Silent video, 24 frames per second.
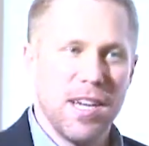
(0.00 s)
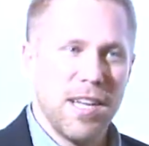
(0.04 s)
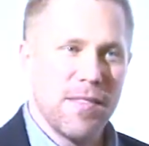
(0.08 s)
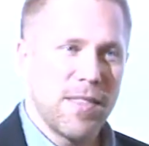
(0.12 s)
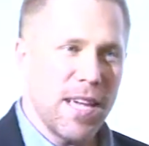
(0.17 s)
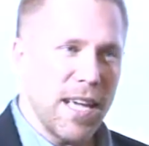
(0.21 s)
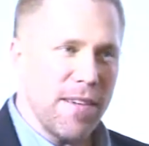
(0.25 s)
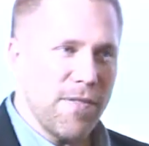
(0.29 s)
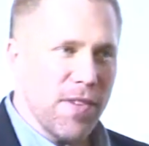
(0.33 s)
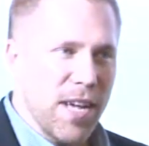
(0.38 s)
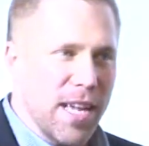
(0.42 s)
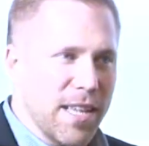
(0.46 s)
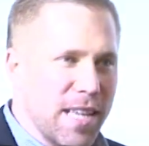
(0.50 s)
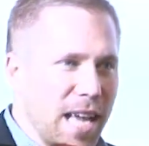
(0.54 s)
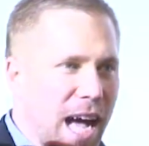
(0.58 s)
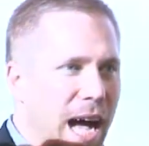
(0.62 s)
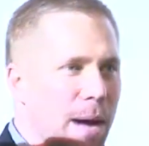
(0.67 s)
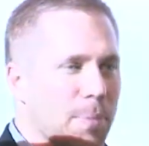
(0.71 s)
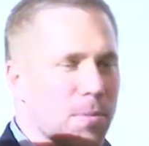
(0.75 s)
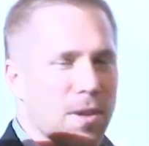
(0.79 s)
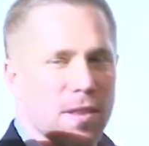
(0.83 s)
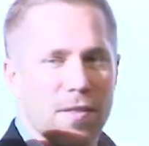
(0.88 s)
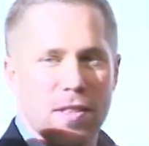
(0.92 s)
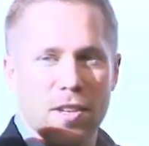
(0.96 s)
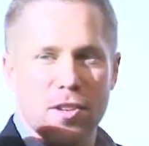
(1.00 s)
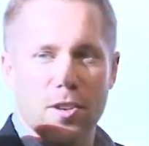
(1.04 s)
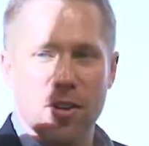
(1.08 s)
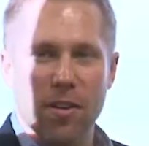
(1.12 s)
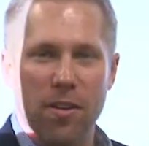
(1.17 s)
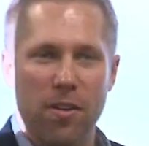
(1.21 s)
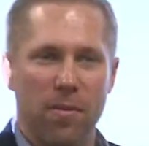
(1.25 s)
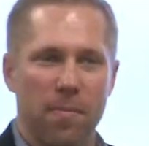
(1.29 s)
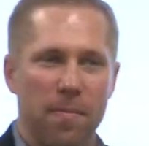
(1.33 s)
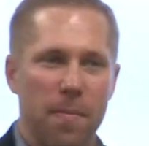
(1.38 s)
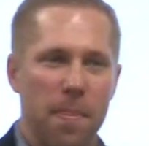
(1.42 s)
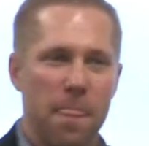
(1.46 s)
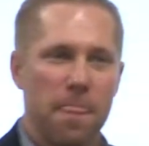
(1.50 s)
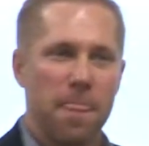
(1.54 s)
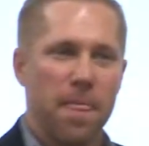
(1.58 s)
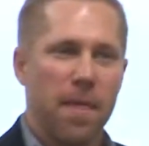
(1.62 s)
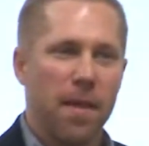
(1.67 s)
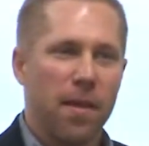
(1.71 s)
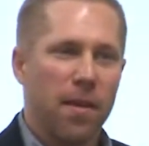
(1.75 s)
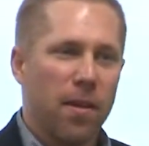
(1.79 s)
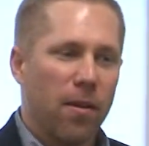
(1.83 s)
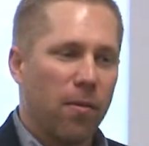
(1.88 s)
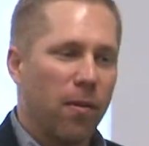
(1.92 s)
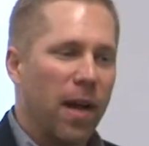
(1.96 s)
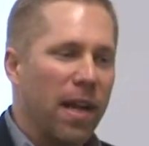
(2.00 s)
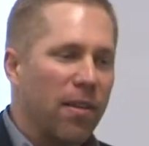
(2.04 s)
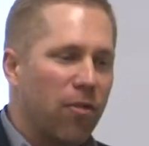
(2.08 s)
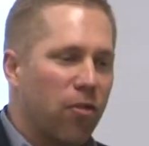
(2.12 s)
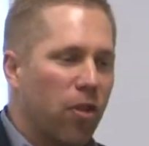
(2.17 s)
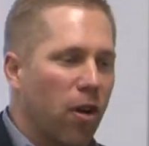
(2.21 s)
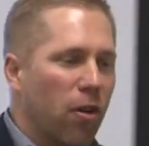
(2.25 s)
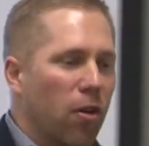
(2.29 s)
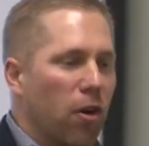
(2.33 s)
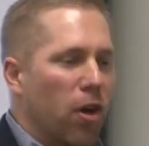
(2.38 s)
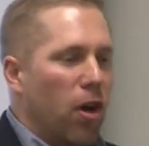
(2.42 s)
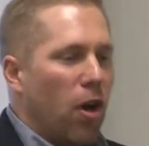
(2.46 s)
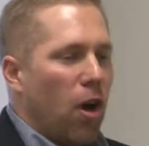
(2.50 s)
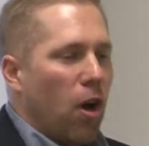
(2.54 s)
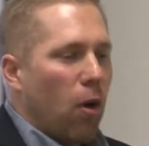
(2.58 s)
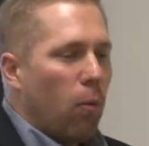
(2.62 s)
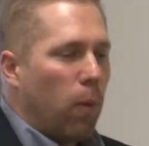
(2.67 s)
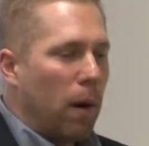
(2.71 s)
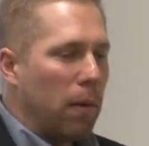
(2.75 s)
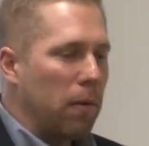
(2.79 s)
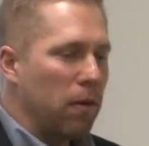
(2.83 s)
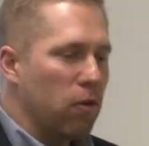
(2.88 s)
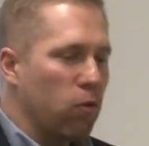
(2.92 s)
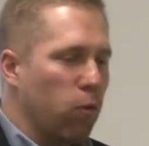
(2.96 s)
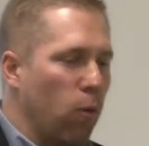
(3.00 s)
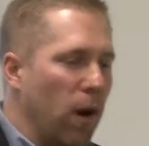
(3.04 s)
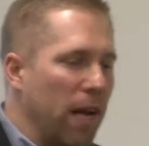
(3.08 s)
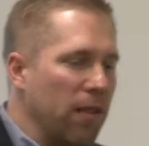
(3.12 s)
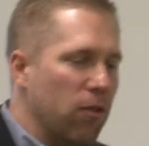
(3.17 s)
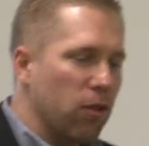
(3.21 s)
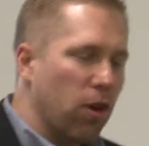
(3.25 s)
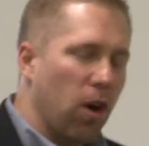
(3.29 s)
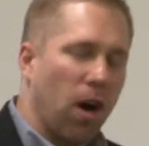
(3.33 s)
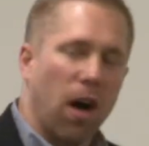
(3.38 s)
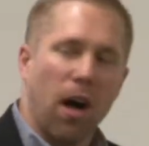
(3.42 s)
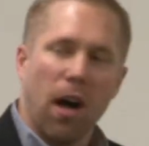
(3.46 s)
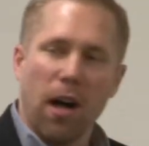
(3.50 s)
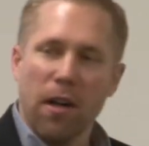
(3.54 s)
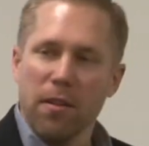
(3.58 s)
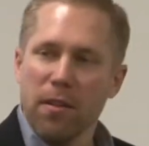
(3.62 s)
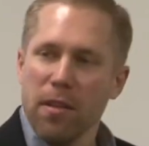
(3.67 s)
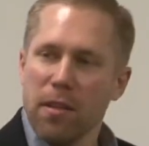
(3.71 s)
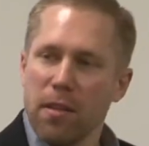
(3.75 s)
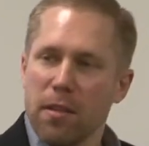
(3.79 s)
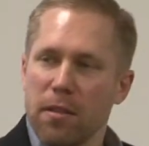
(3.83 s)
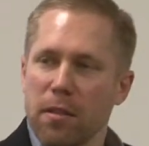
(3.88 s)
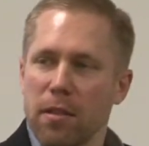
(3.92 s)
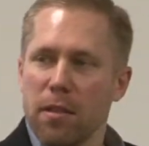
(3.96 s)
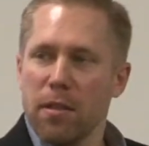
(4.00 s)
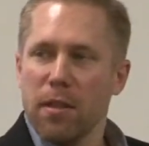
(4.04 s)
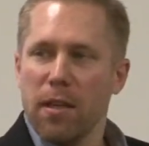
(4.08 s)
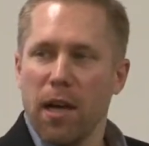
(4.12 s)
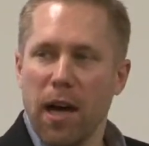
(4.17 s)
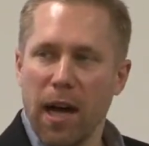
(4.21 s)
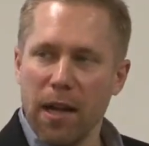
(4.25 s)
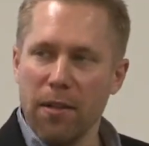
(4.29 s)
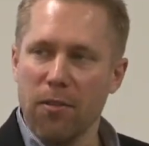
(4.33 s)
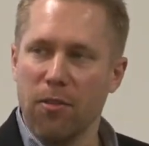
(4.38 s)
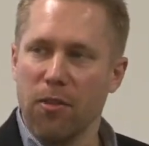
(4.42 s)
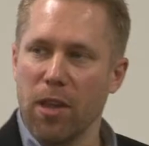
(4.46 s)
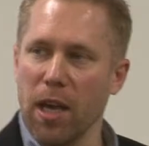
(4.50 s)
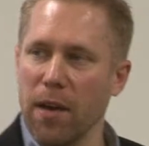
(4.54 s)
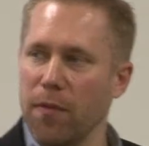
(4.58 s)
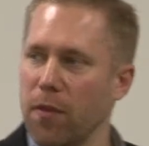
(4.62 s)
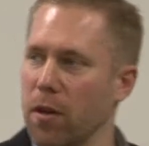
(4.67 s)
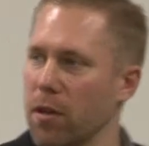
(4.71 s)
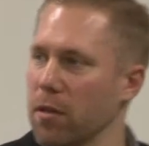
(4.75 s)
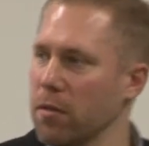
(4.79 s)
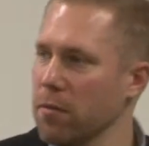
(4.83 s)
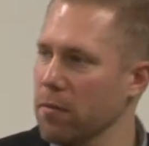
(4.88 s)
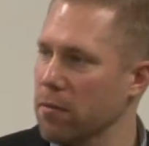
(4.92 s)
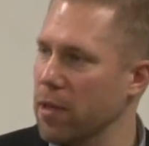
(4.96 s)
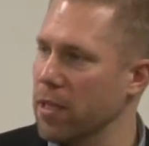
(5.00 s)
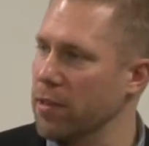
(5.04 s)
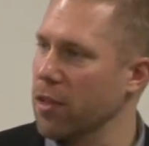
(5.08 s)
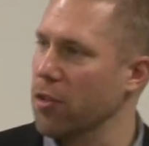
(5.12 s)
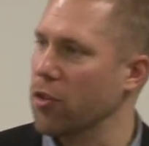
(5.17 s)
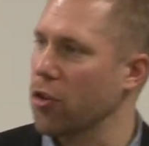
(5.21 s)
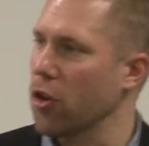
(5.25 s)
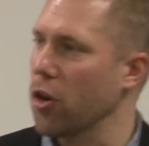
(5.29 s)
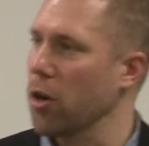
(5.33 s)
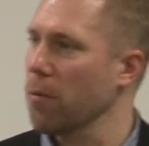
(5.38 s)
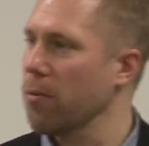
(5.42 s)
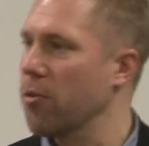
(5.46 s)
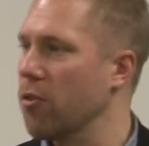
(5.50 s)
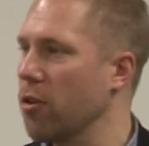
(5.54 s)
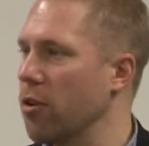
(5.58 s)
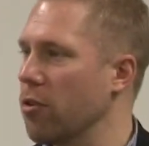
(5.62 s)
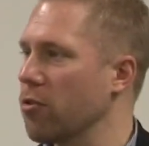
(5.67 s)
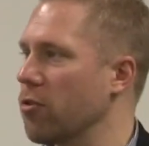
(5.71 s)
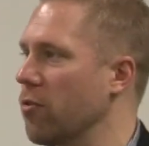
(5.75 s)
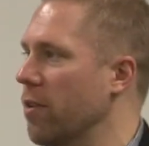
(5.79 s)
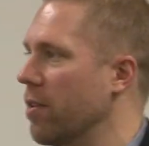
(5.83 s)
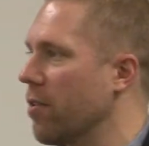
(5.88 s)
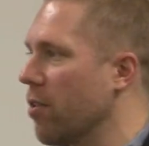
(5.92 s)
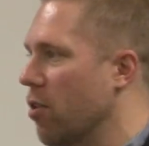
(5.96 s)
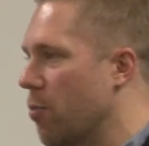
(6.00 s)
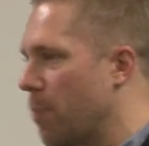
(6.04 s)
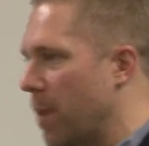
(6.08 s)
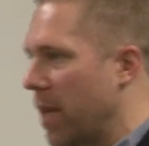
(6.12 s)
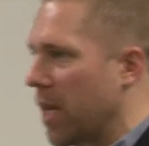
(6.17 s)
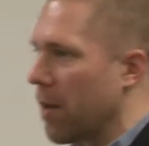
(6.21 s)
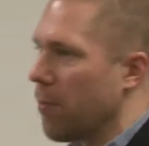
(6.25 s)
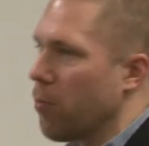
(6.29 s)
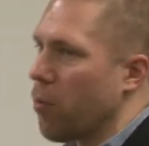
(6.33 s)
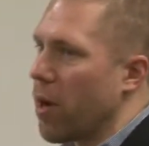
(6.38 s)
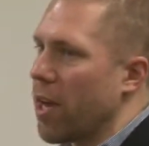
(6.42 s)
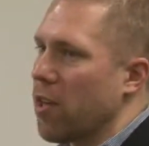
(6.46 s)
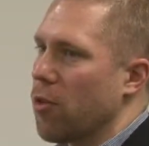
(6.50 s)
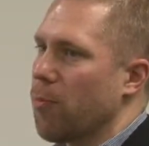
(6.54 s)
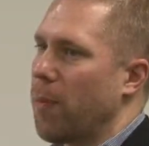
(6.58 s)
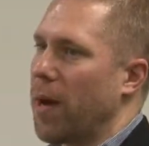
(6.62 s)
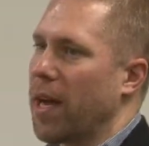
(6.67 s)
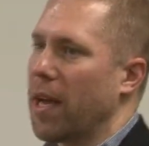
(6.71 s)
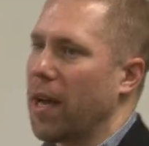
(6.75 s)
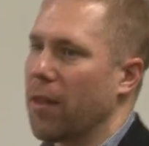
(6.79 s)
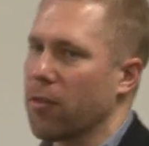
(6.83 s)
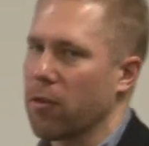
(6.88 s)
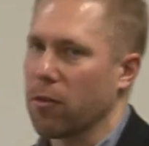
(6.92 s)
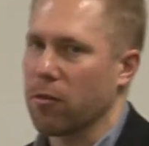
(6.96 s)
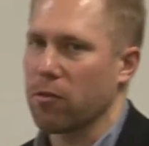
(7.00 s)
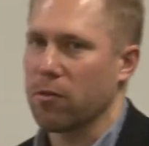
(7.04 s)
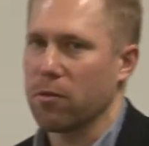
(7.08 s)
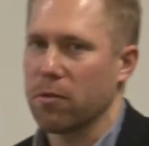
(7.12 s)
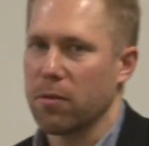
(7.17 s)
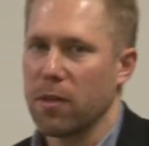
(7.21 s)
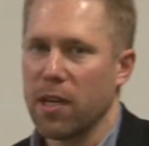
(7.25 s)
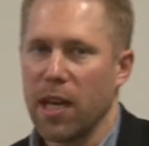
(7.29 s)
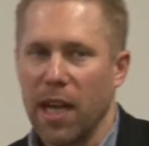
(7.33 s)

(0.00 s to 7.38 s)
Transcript: They've adopted the term, right? So what was once called uncivil, right, the term socialist has been embraced by others.